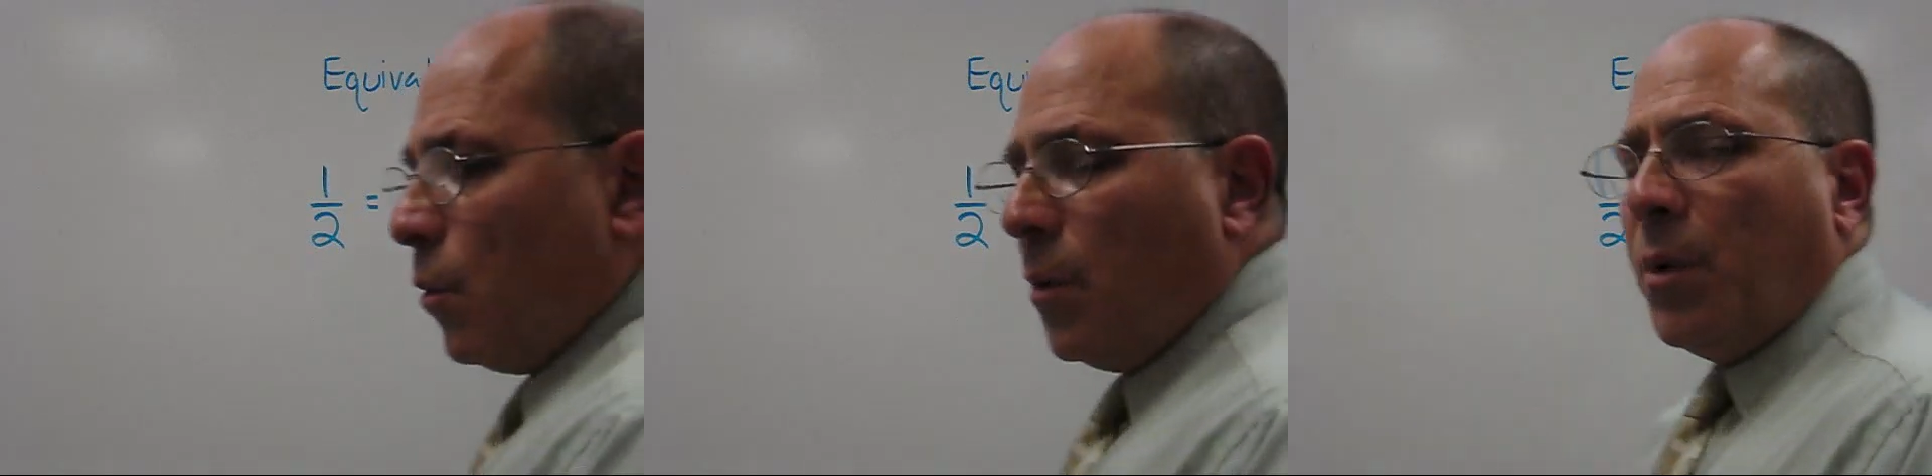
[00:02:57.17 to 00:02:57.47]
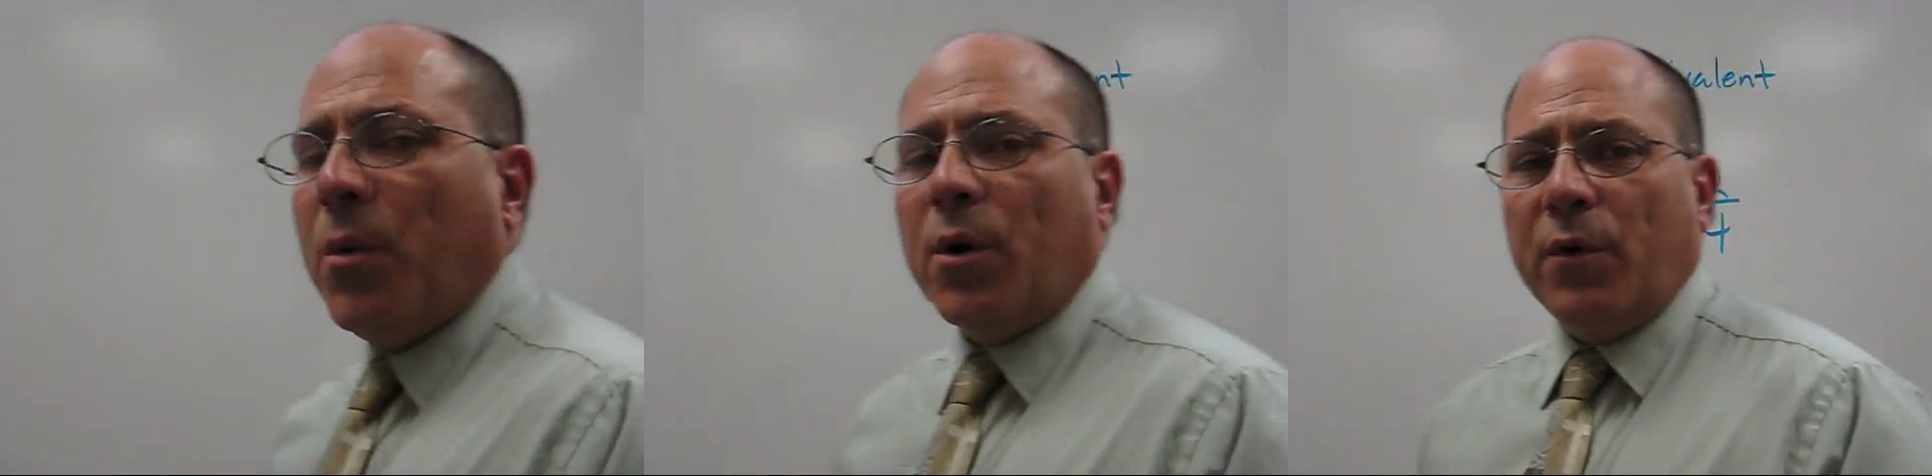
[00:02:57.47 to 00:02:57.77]
When
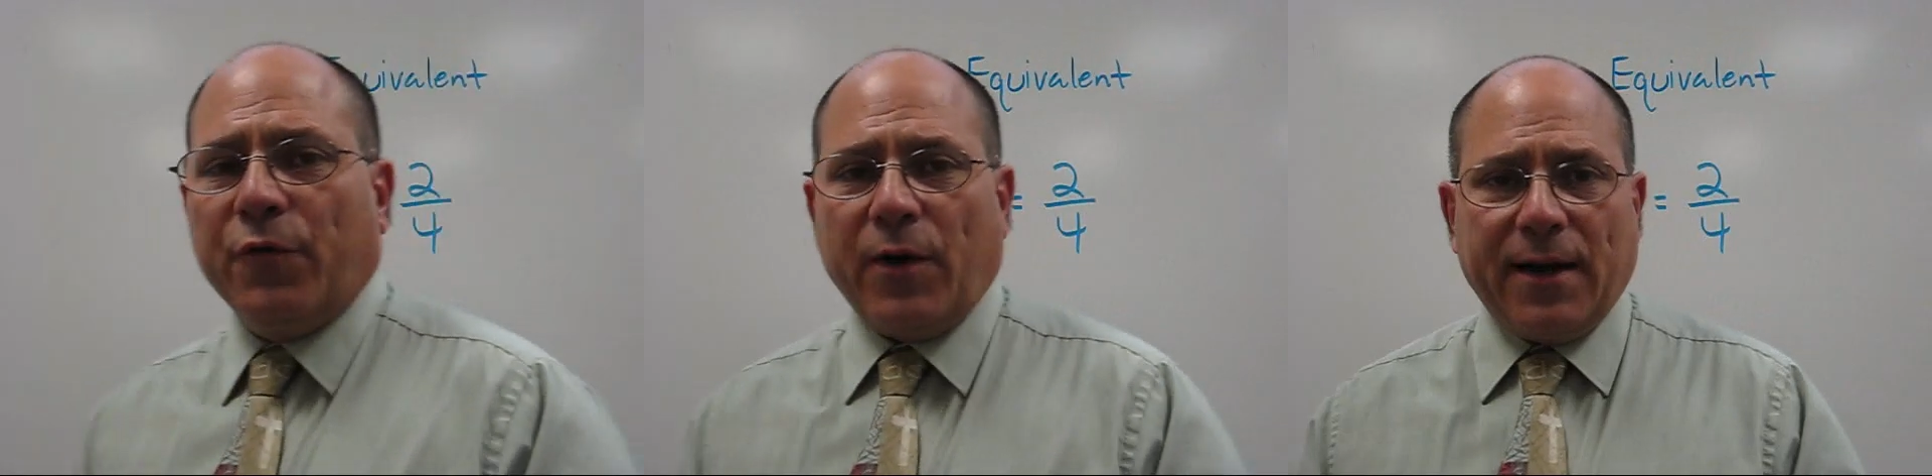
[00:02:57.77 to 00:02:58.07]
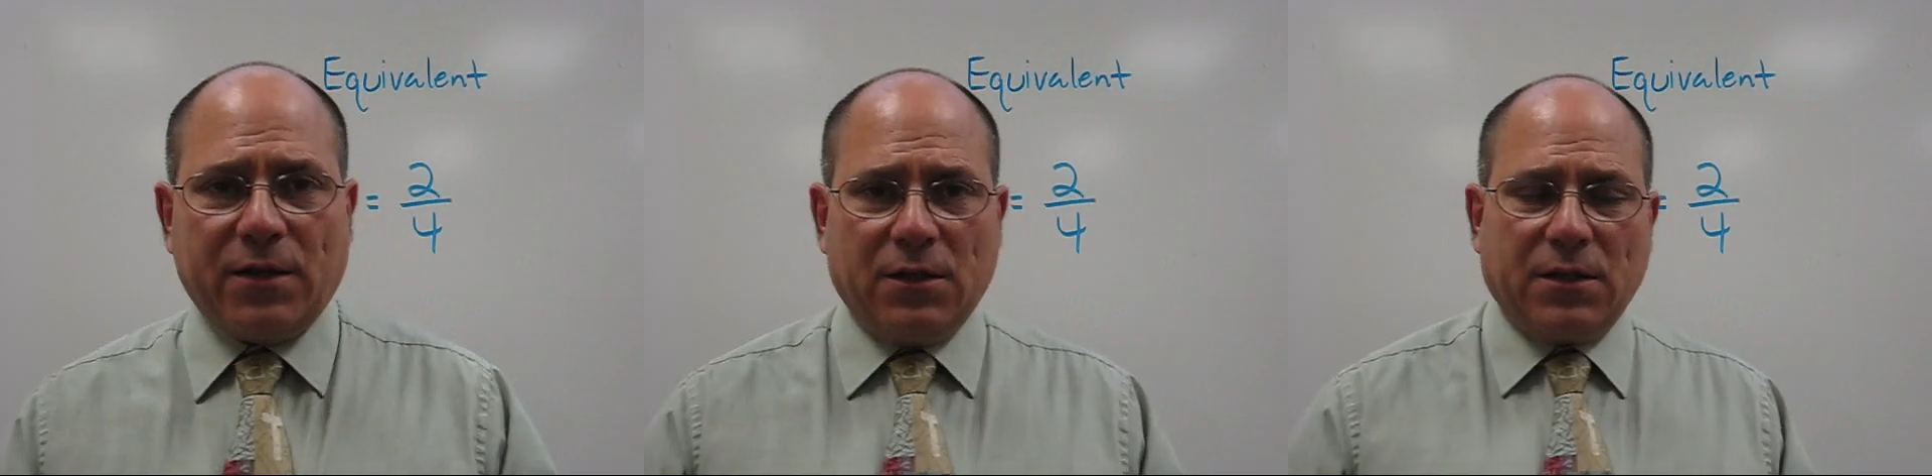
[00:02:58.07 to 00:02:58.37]
we work with
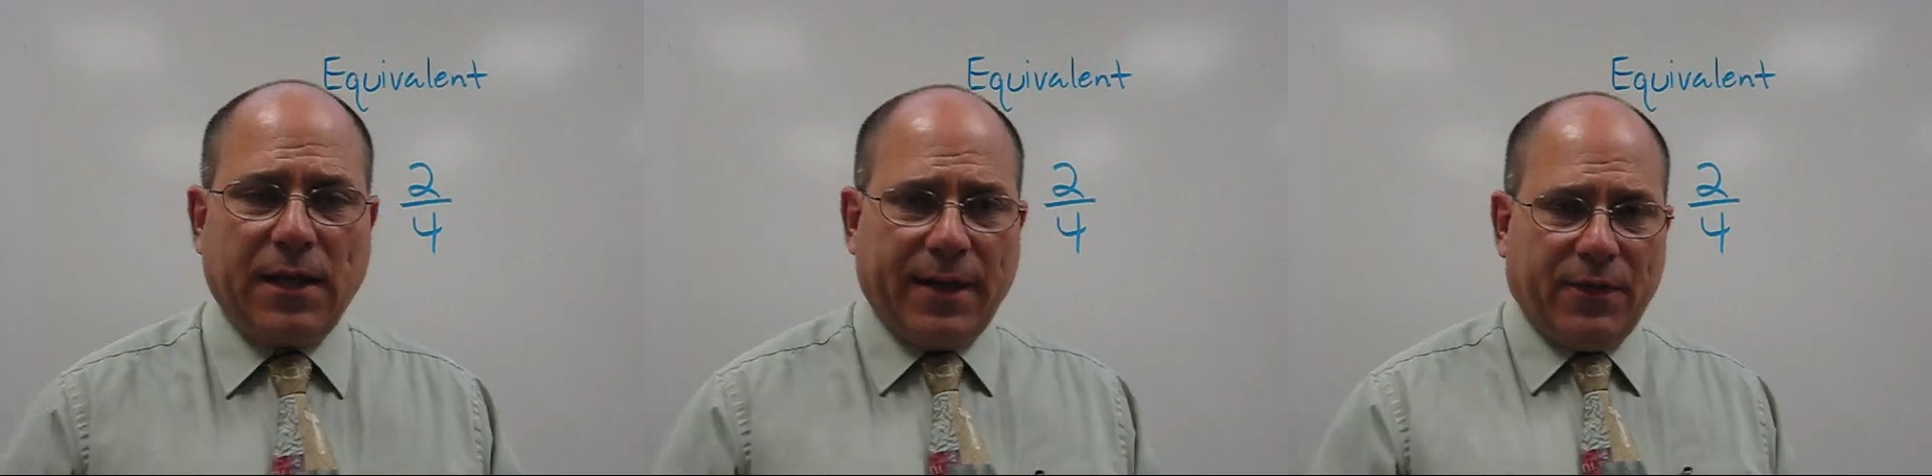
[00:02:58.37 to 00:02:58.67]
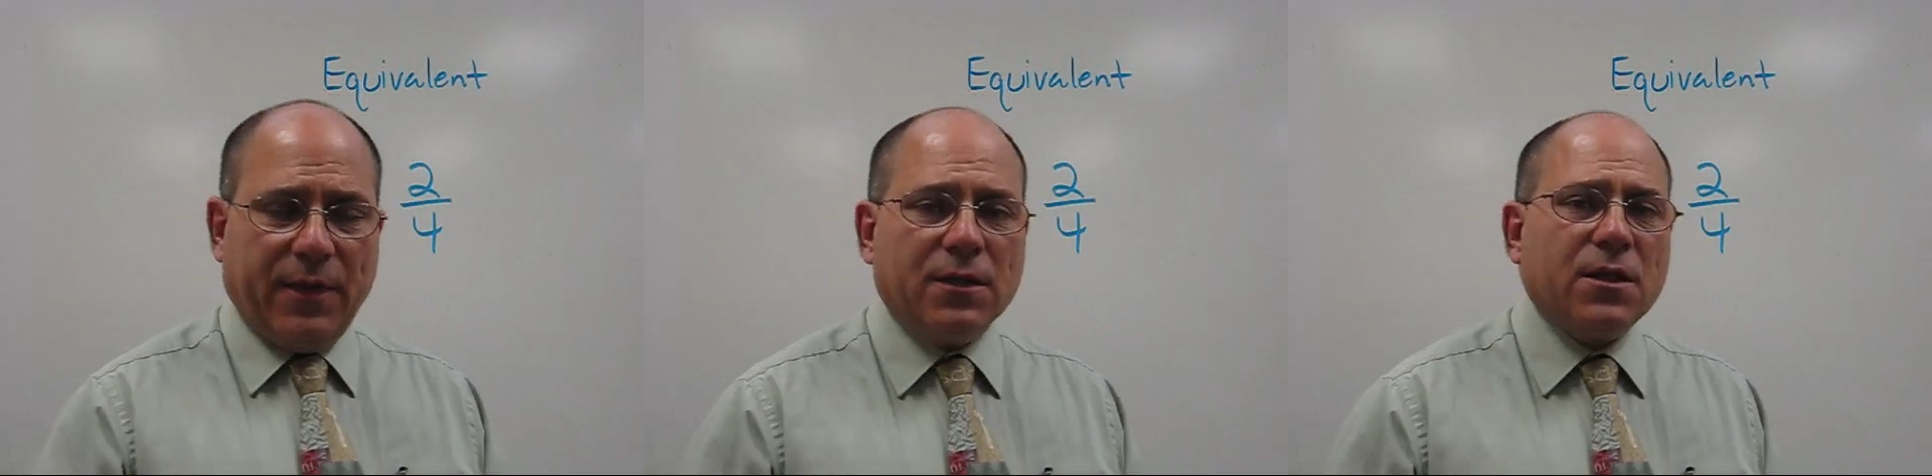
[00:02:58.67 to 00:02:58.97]
fractions like
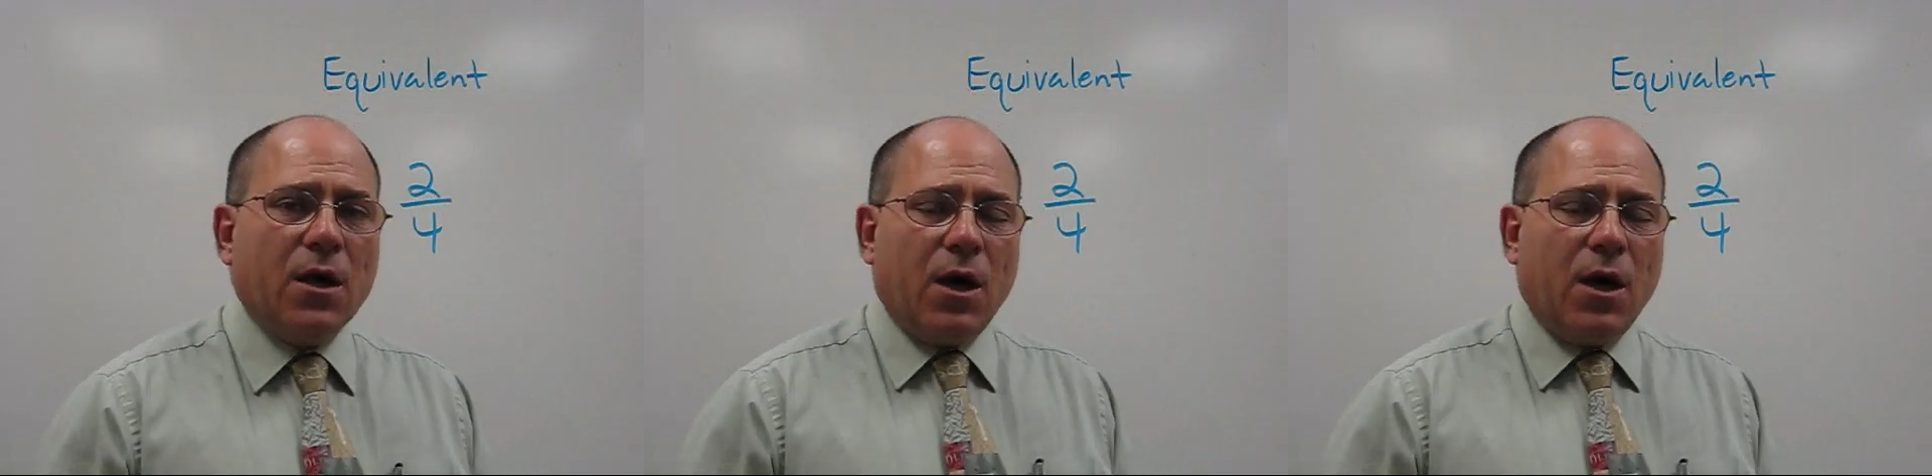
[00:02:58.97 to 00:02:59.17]
this,